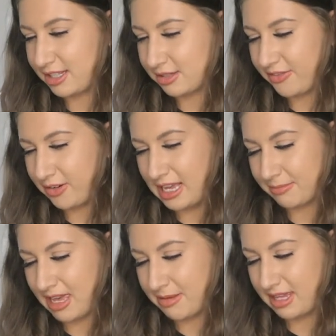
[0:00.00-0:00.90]
So I feel
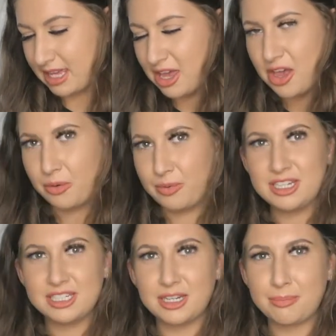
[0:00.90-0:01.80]
like maybe we
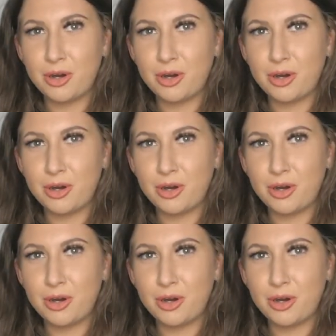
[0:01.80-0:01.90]
should